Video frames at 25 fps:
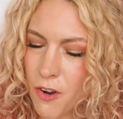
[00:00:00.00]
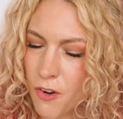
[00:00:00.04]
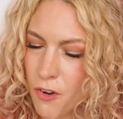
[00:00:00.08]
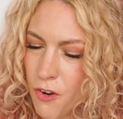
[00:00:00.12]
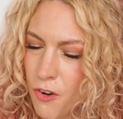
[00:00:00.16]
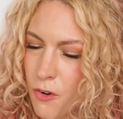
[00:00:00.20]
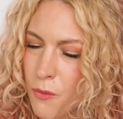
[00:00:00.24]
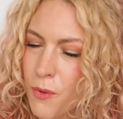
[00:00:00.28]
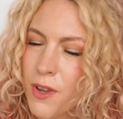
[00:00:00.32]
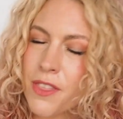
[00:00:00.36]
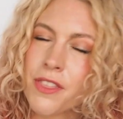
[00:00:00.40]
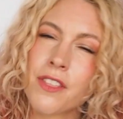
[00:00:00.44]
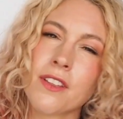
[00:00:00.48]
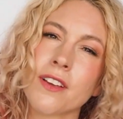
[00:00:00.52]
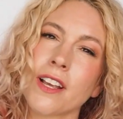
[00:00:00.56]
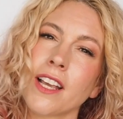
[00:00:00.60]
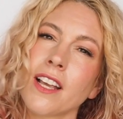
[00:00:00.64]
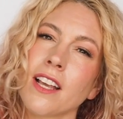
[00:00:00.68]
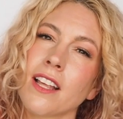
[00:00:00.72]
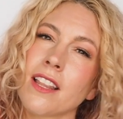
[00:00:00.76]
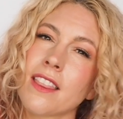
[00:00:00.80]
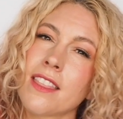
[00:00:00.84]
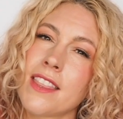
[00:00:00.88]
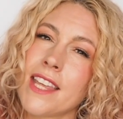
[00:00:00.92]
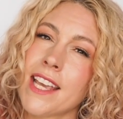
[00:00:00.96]
Or with the
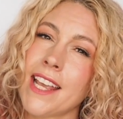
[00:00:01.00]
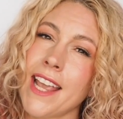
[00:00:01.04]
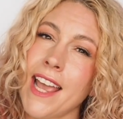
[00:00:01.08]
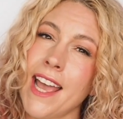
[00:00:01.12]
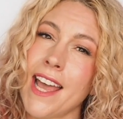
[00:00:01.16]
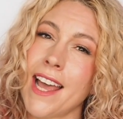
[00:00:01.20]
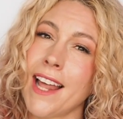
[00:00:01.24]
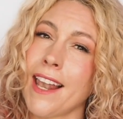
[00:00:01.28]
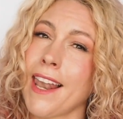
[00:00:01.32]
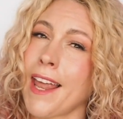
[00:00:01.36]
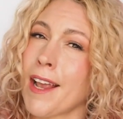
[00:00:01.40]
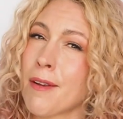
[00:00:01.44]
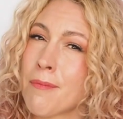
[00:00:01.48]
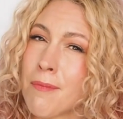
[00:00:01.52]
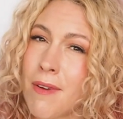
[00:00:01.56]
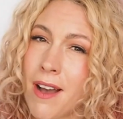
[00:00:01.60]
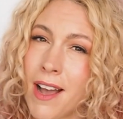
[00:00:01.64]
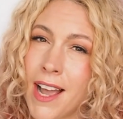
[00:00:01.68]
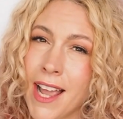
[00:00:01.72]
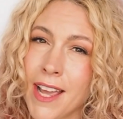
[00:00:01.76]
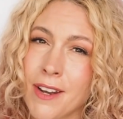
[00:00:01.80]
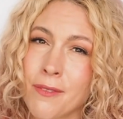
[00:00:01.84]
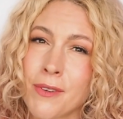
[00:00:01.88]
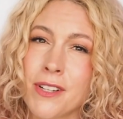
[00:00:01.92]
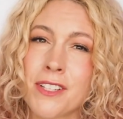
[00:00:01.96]
thick hair like
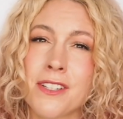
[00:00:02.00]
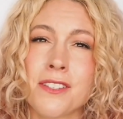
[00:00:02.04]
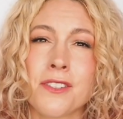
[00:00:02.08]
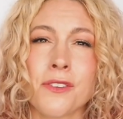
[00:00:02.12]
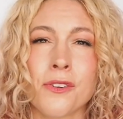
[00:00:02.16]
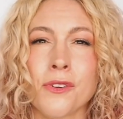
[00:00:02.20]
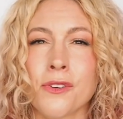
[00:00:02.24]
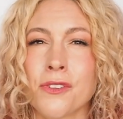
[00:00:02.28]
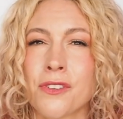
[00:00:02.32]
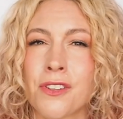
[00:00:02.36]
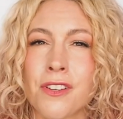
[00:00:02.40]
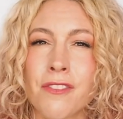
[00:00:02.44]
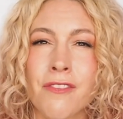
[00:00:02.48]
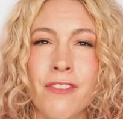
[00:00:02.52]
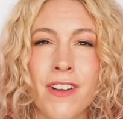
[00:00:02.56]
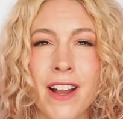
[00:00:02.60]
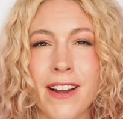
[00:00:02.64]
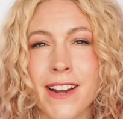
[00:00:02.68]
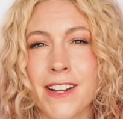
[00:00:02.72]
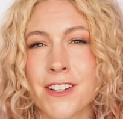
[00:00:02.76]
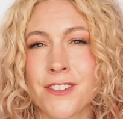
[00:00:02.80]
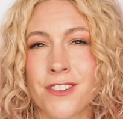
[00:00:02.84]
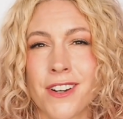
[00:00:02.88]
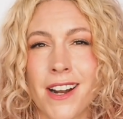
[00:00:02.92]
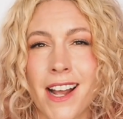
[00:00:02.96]
mine, which is also
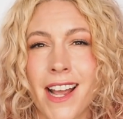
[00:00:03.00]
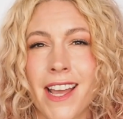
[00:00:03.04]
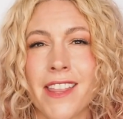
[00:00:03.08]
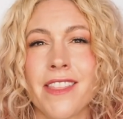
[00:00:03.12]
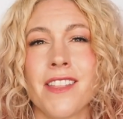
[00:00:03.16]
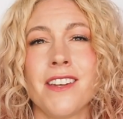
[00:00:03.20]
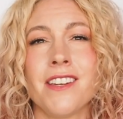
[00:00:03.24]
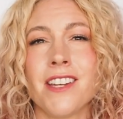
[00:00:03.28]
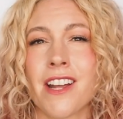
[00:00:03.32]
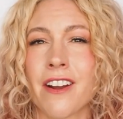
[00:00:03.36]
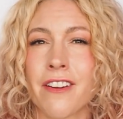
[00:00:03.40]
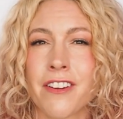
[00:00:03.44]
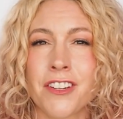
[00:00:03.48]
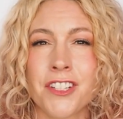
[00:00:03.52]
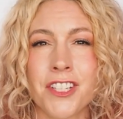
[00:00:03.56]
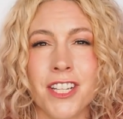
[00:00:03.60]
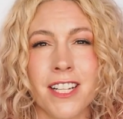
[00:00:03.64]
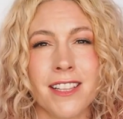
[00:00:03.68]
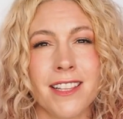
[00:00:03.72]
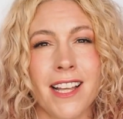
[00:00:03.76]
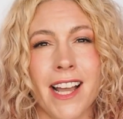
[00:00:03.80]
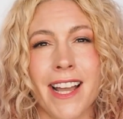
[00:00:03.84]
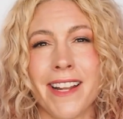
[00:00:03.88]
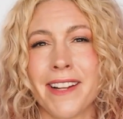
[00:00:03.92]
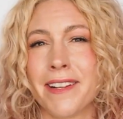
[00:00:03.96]
very dry, the
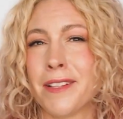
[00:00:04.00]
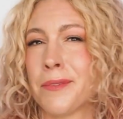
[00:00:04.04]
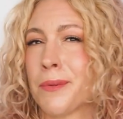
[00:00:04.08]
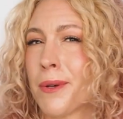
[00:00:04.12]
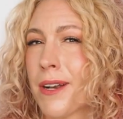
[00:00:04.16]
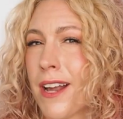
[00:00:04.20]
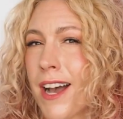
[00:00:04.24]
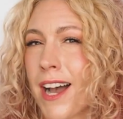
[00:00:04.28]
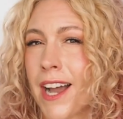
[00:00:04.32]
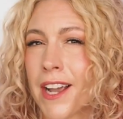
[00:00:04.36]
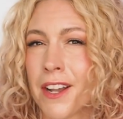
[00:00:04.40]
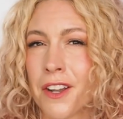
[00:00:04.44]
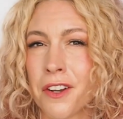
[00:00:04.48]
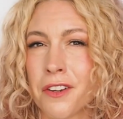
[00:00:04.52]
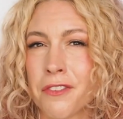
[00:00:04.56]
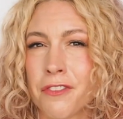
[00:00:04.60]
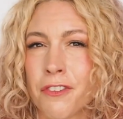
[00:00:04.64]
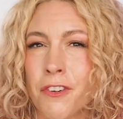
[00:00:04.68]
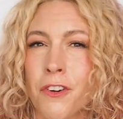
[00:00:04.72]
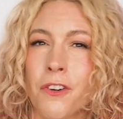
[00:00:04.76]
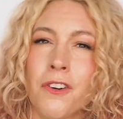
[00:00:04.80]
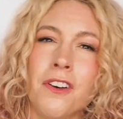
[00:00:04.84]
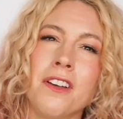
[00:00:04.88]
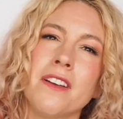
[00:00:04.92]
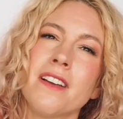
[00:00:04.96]
nourishing line is what I go
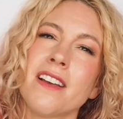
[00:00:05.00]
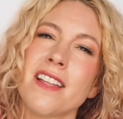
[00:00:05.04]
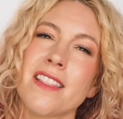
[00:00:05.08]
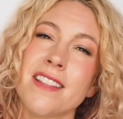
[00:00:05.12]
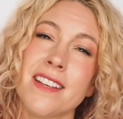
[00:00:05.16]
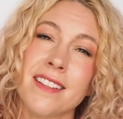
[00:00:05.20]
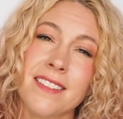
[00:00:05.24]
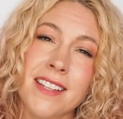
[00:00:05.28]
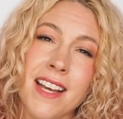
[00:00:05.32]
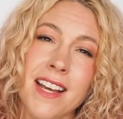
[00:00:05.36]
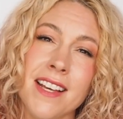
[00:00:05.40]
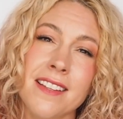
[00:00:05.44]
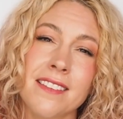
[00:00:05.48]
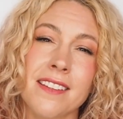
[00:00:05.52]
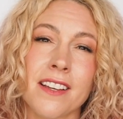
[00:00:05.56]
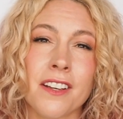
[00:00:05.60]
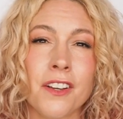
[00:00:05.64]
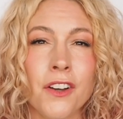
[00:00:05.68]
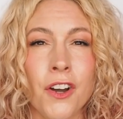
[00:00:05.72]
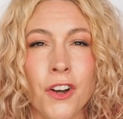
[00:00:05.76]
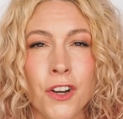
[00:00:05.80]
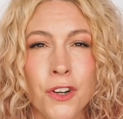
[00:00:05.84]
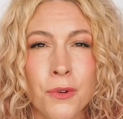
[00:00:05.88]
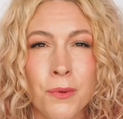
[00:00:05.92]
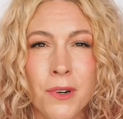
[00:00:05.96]
for. This has a
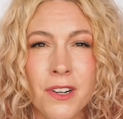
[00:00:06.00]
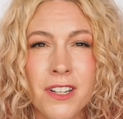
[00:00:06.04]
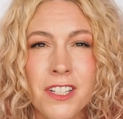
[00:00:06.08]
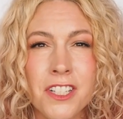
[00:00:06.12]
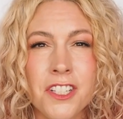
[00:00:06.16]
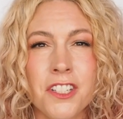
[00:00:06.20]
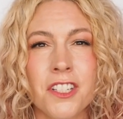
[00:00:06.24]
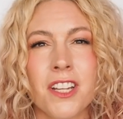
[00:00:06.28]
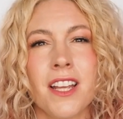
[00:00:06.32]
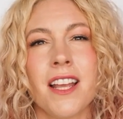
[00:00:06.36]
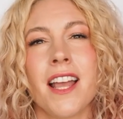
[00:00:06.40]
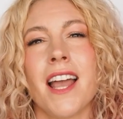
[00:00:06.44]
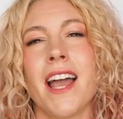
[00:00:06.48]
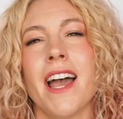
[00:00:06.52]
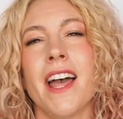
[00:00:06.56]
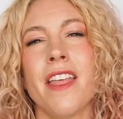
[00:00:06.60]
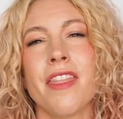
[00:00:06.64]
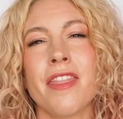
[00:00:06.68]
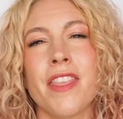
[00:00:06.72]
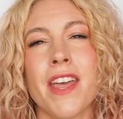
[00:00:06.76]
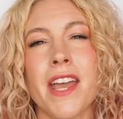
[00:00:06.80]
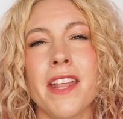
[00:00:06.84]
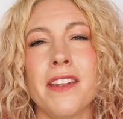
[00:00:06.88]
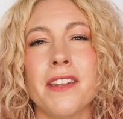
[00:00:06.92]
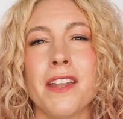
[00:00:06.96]
co-wash
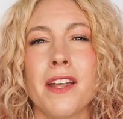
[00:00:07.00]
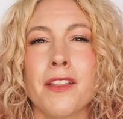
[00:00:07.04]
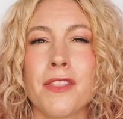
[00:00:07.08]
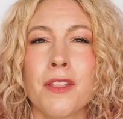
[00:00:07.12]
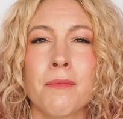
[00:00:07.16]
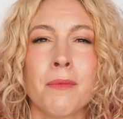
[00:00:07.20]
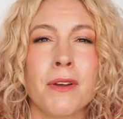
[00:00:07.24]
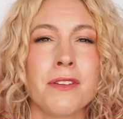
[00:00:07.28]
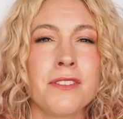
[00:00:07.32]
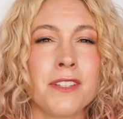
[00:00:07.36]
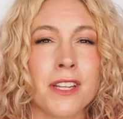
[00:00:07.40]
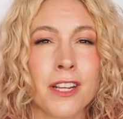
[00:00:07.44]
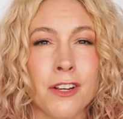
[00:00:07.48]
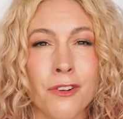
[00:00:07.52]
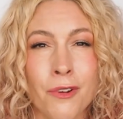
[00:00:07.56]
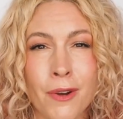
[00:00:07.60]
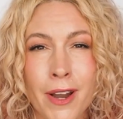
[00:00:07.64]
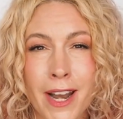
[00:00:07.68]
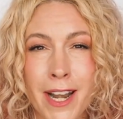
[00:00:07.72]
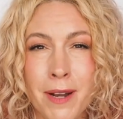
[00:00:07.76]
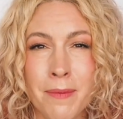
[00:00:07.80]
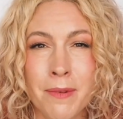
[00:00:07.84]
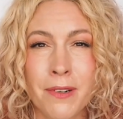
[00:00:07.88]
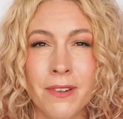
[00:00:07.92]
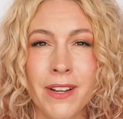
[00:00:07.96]
and then the most
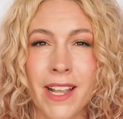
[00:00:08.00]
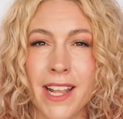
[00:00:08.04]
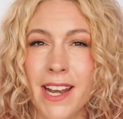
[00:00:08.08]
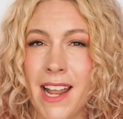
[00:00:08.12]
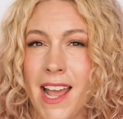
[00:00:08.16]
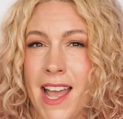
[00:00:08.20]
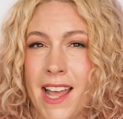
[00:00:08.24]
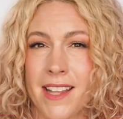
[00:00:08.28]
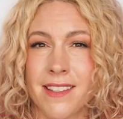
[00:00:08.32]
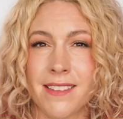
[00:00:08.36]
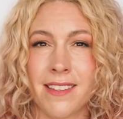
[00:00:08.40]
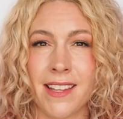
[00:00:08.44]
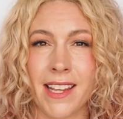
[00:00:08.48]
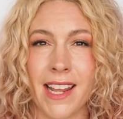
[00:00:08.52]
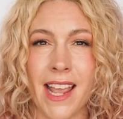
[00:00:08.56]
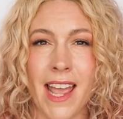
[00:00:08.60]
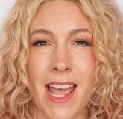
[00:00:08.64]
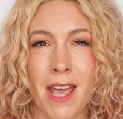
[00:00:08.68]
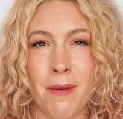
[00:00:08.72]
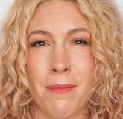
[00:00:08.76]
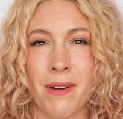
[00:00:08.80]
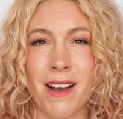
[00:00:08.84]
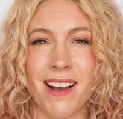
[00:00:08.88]
incredible enhancing hair